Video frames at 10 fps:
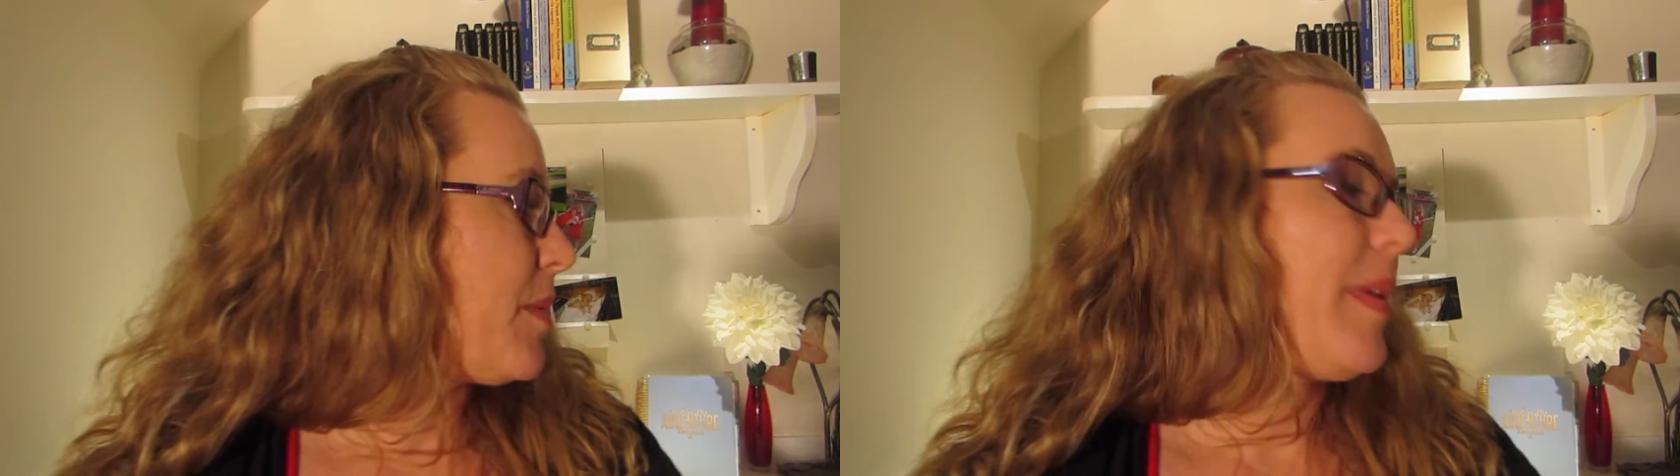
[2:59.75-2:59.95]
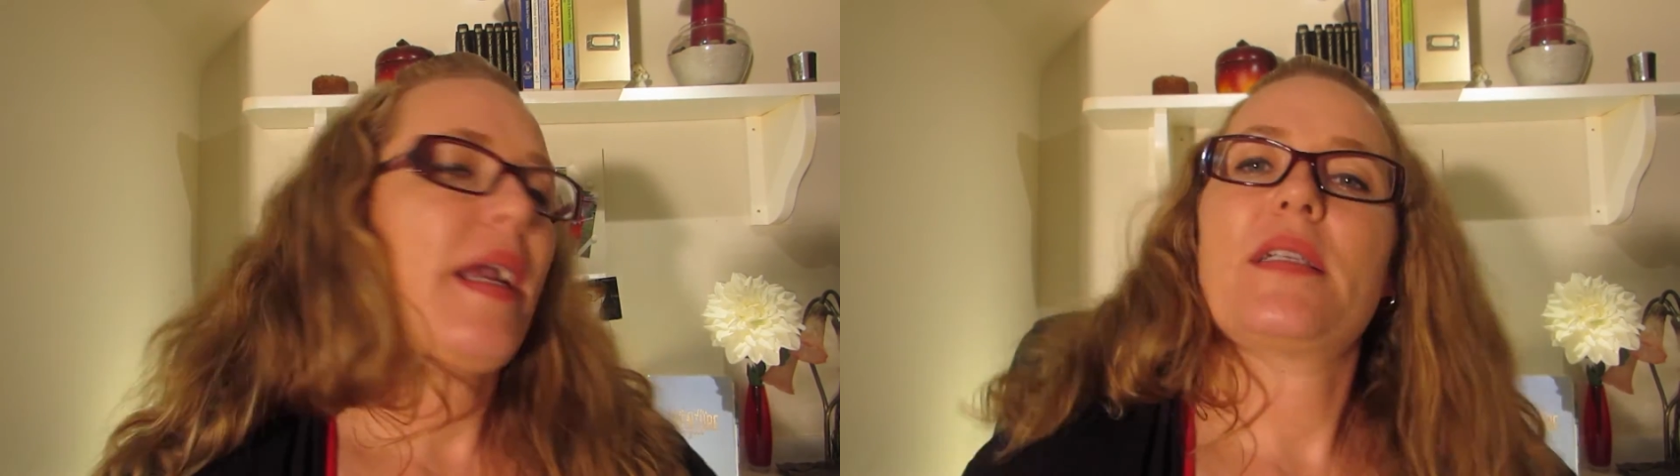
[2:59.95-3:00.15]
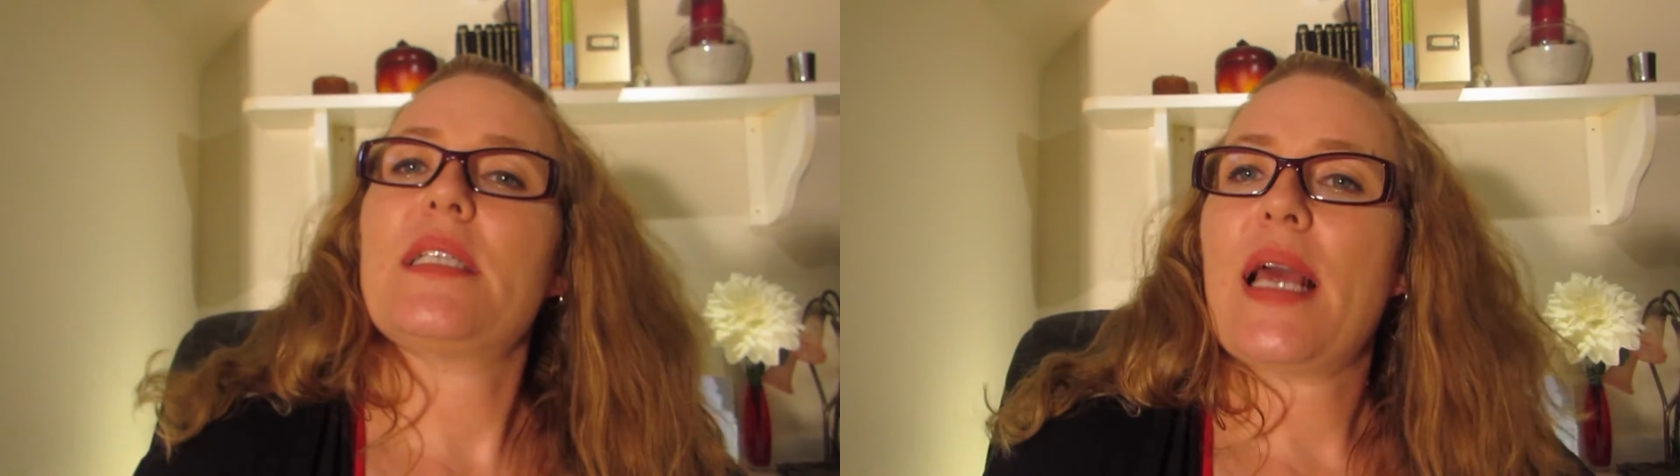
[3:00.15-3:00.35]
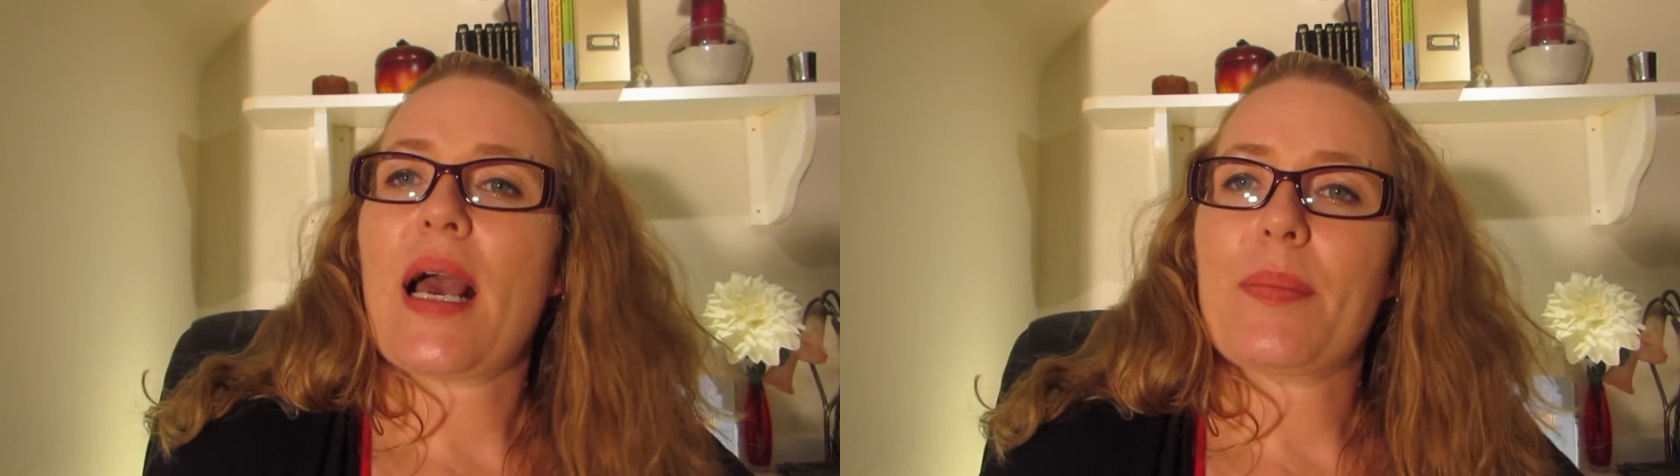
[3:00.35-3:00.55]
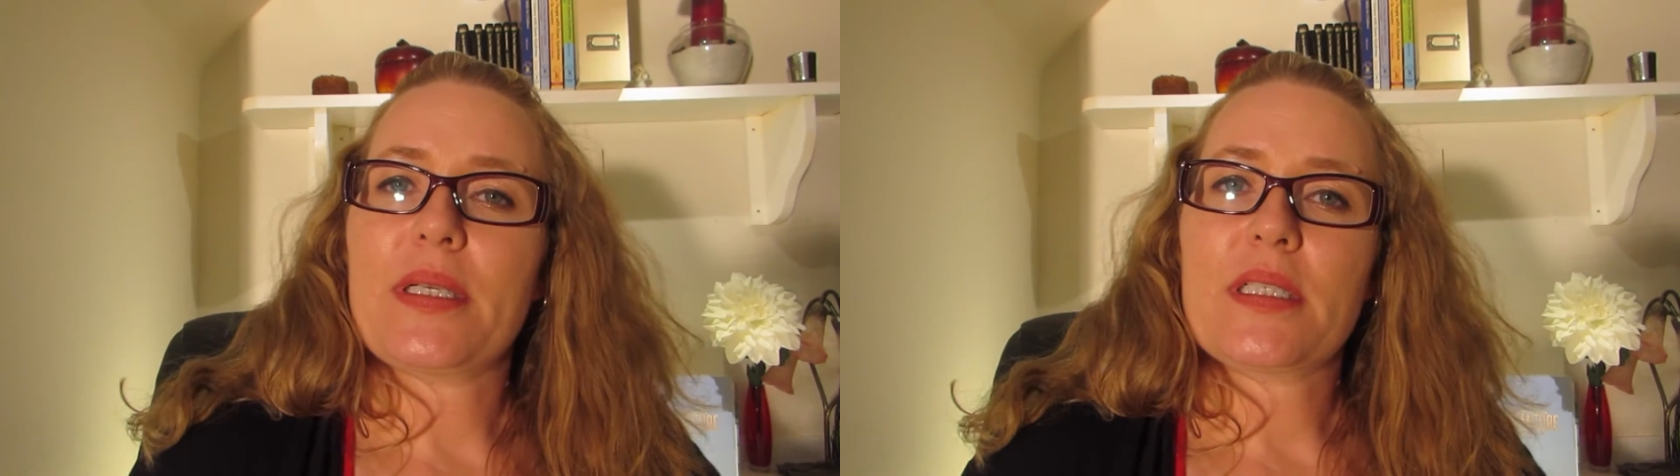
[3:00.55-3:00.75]
repair didn't
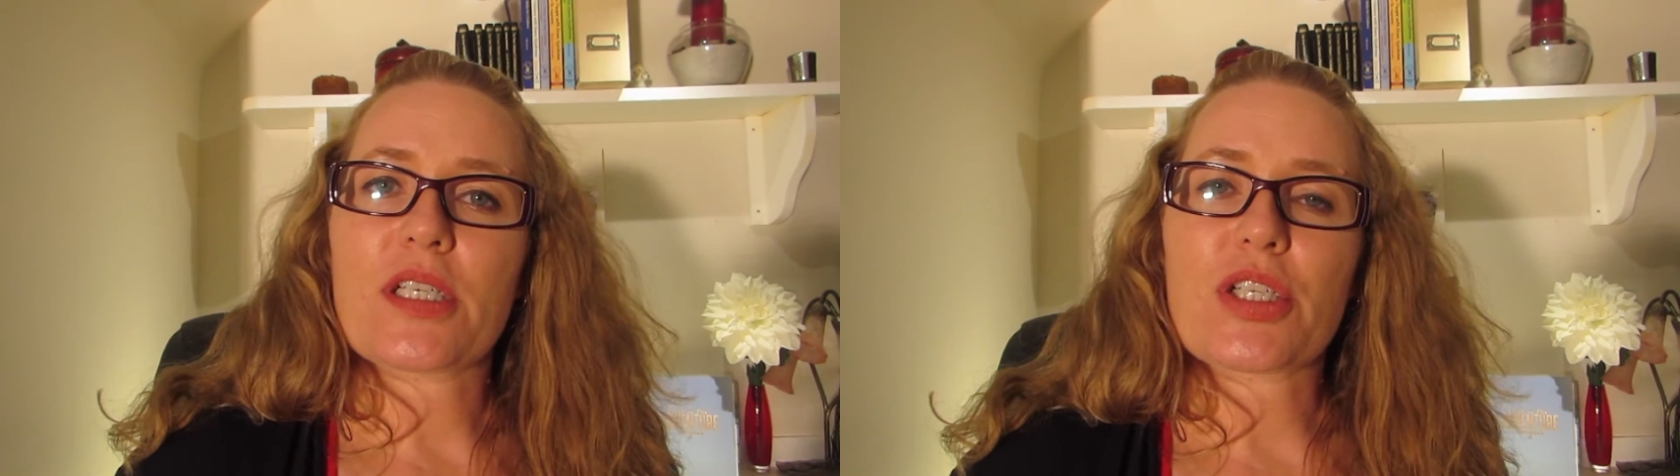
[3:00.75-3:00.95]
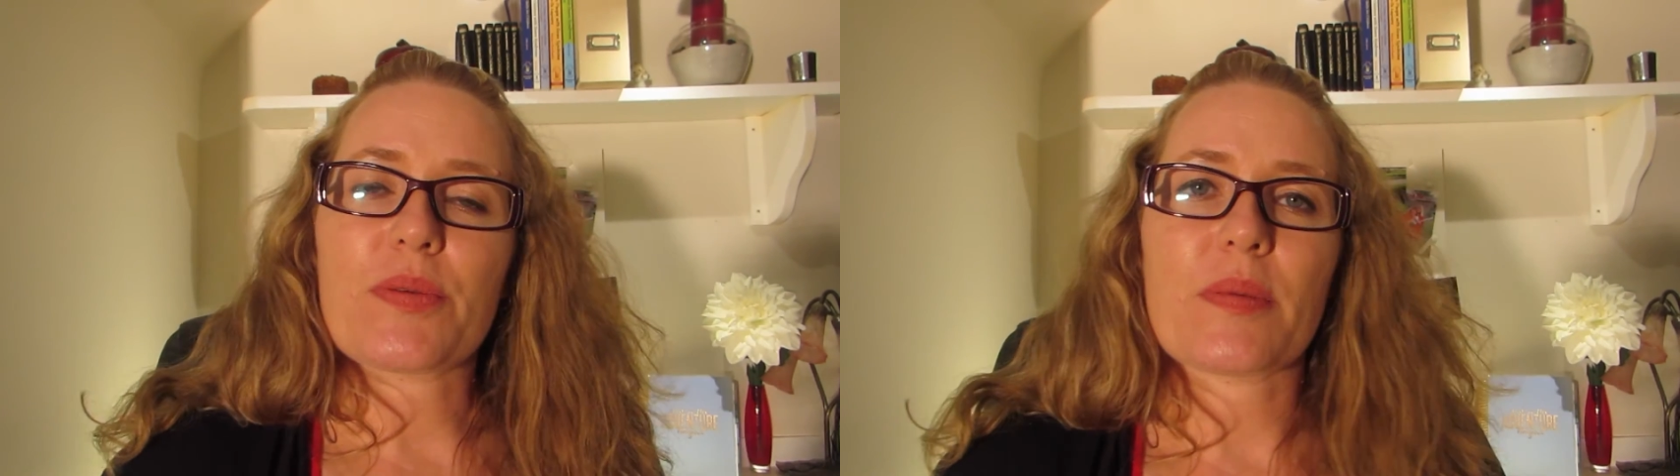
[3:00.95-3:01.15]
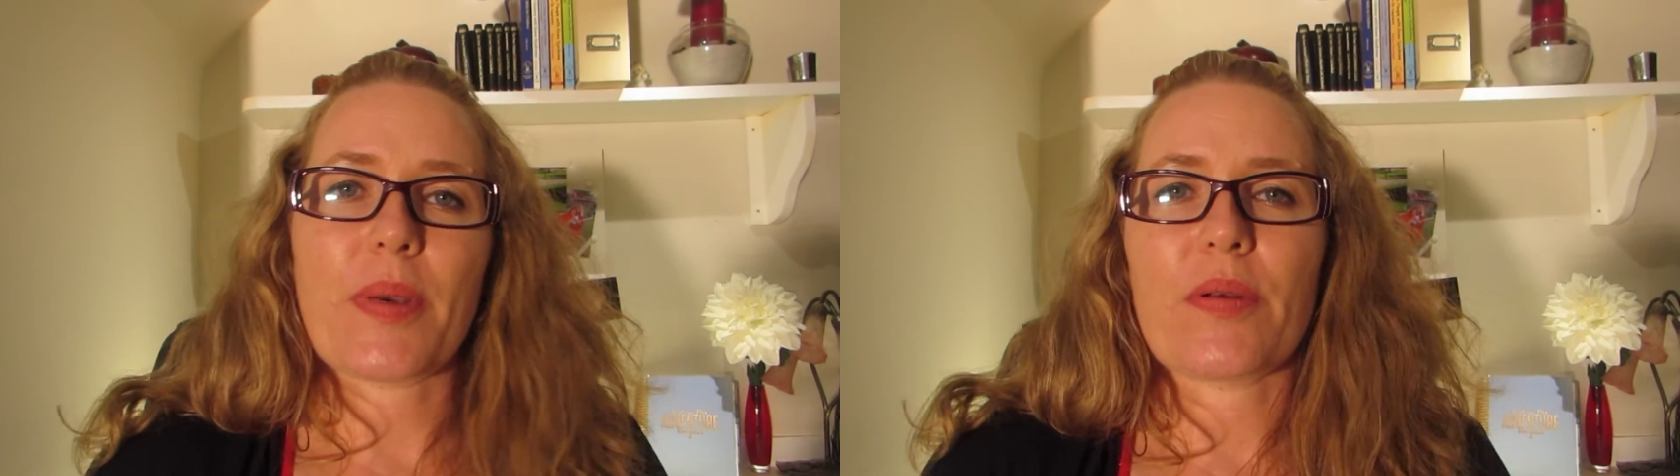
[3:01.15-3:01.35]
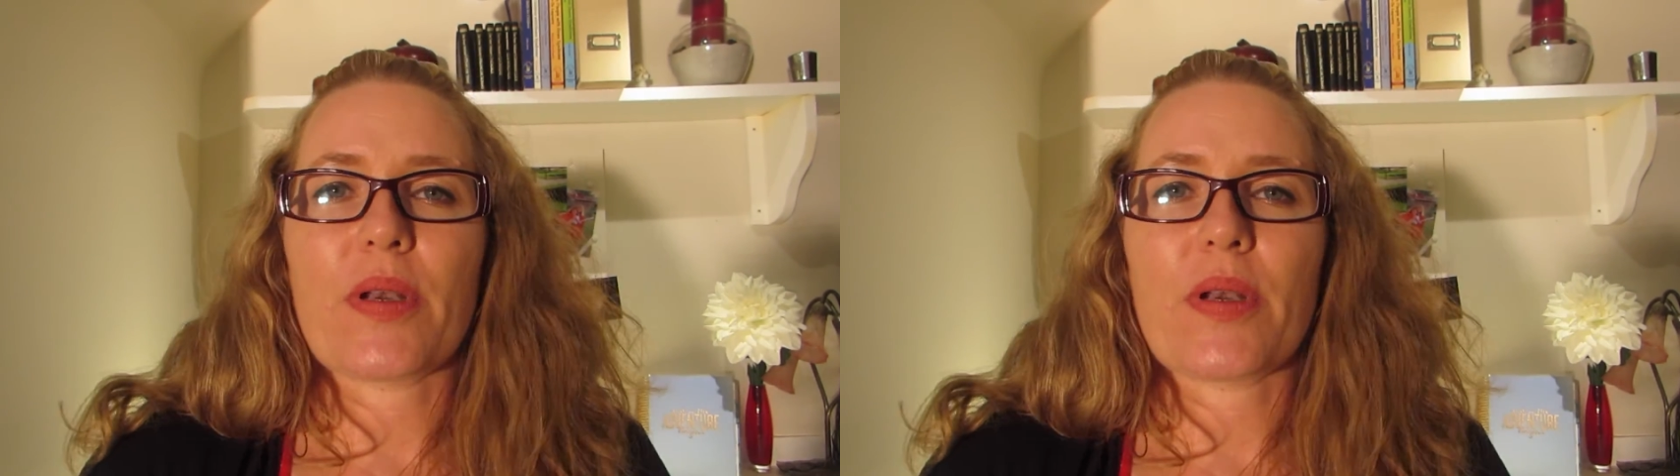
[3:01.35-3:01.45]
happen until she was about